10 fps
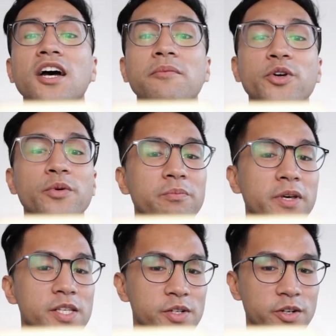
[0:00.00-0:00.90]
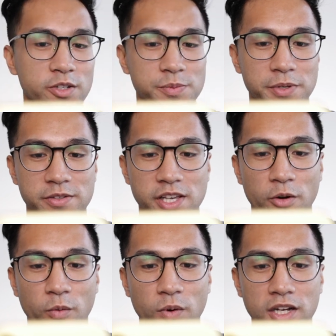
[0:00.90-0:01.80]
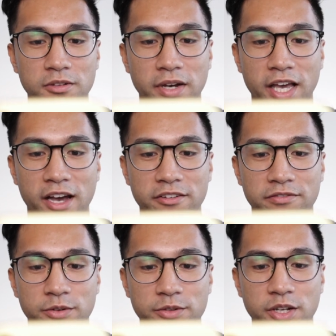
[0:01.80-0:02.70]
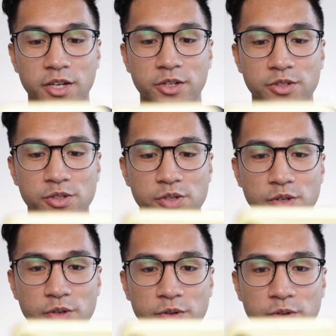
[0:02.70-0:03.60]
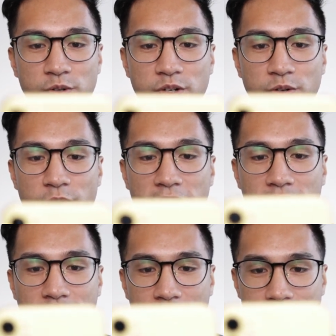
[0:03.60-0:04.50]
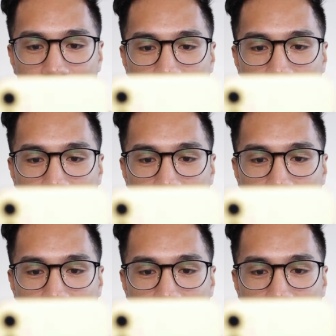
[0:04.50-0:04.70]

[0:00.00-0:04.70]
I'm doing big circles because I want my iPhone to recognize